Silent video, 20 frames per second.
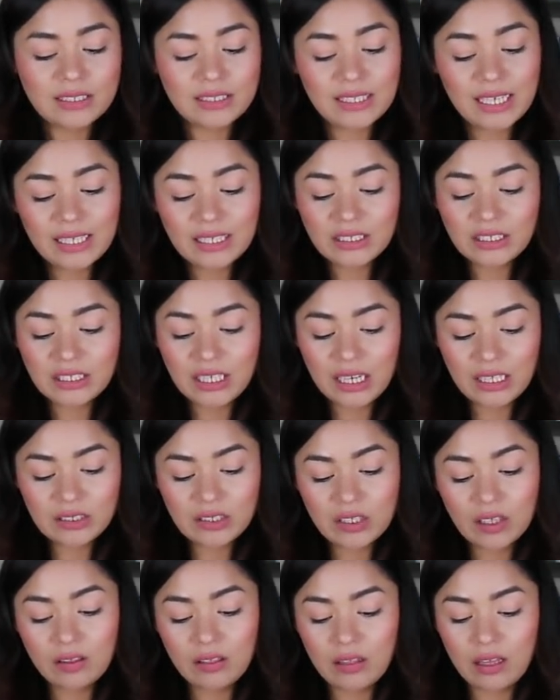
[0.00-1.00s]
Take a
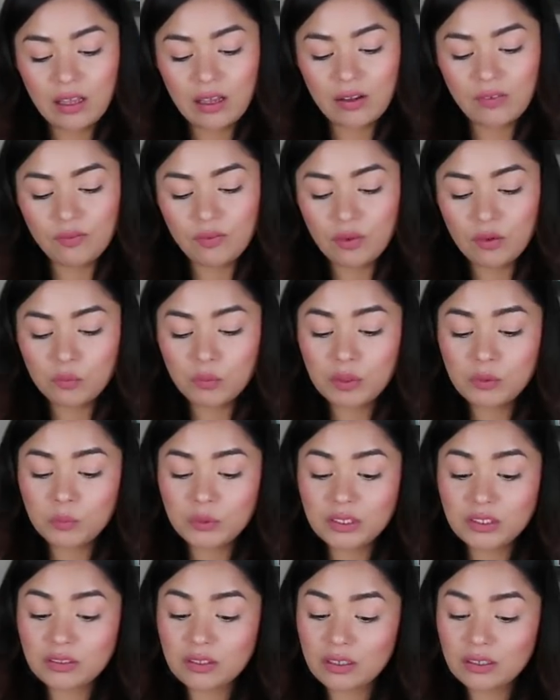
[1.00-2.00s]
chance on love. When
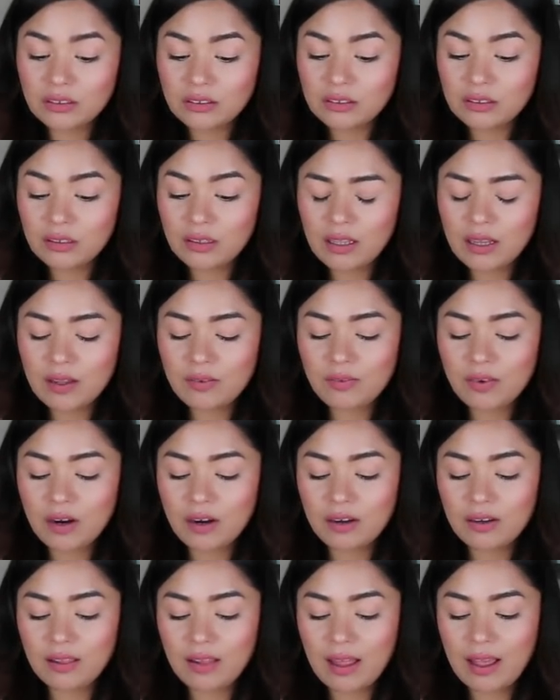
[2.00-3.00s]
we start to love,
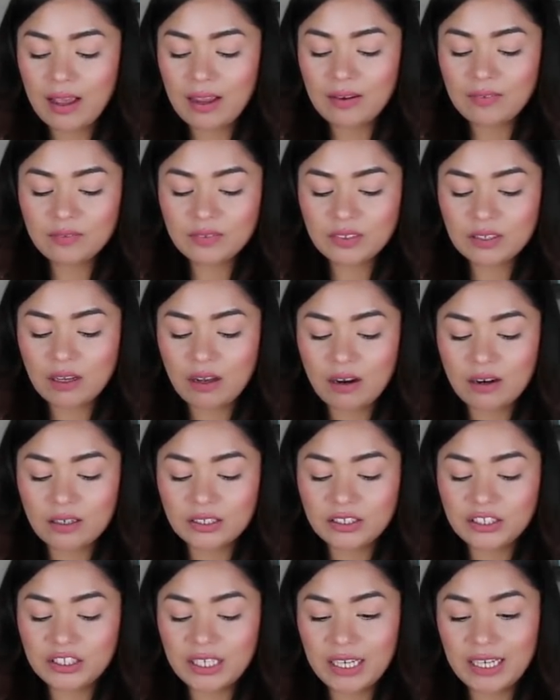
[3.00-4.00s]
our lives
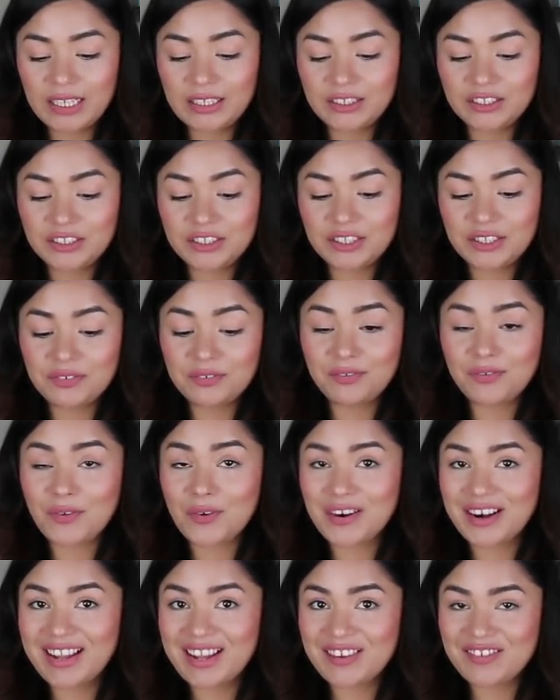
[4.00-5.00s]
are changed
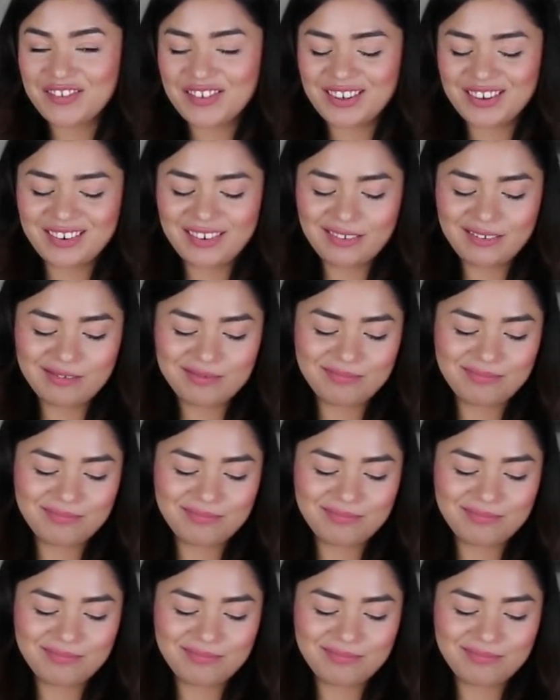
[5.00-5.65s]
forever.